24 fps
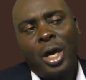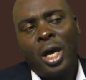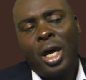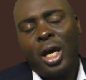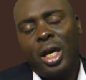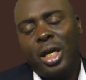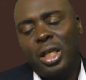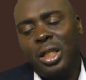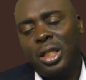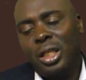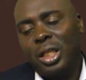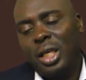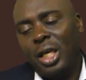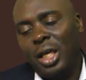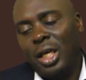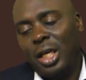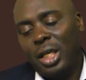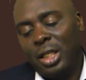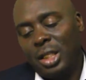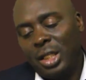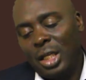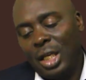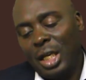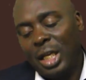in
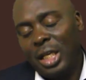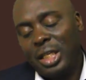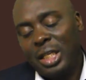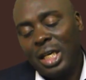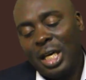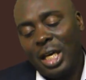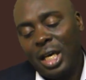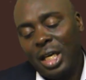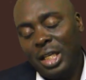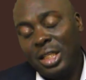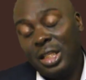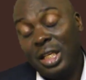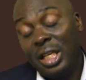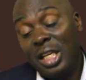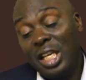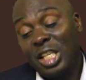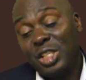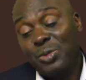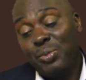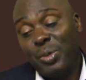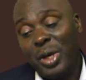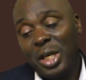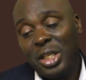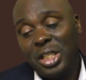the
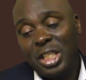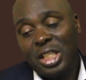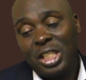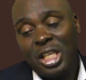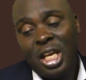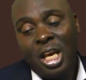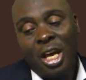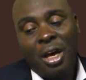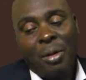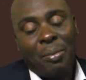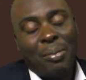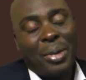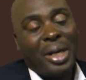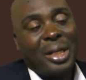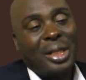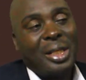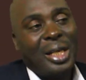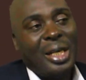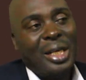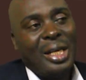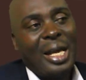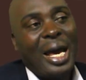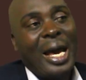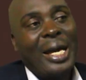next pages. But
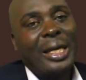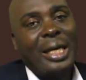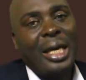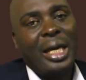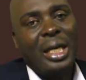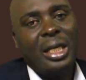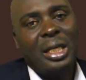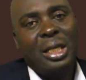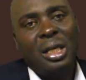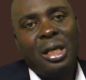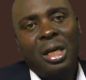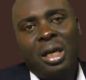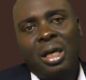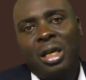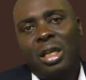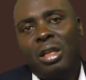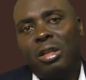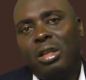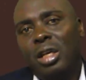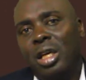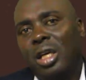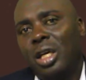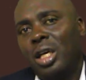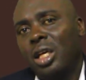then again,
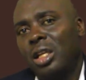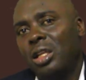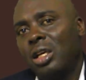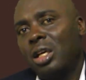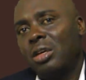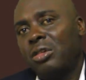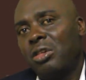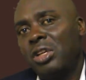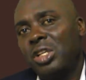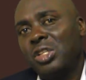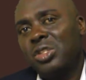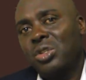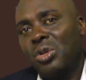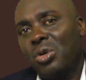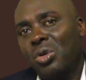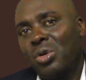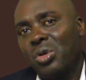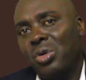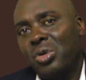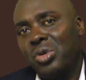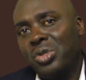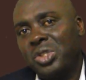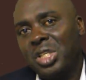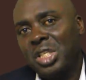the
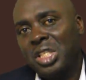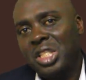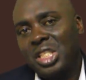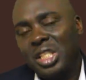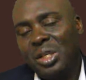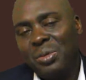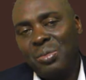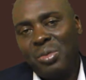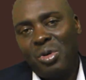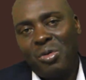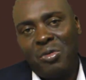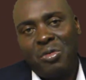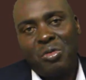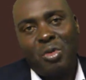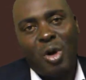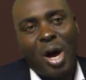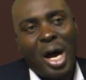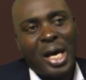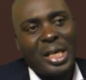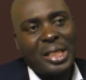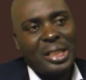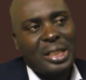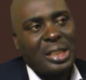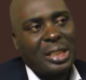crystal system of
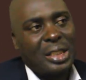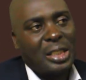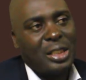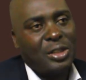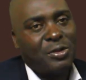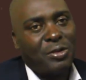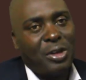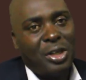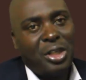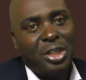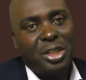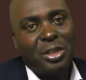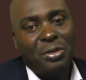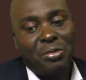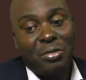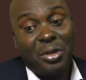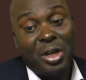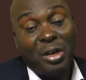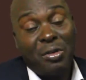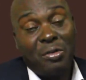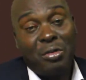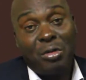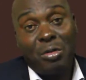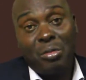quartz is very
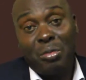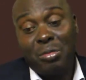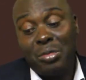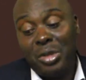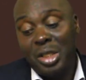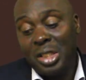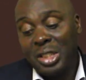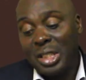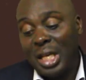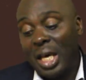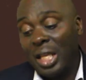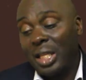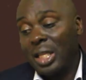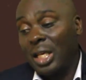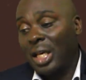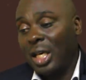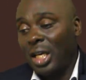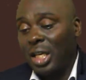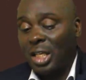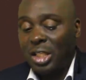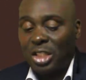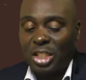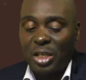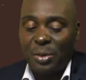different from these
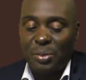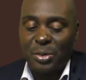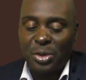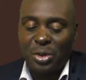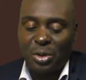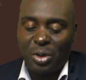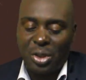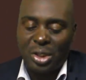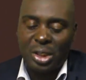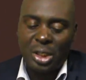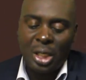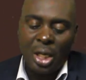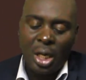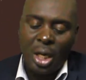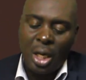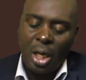other gemstones.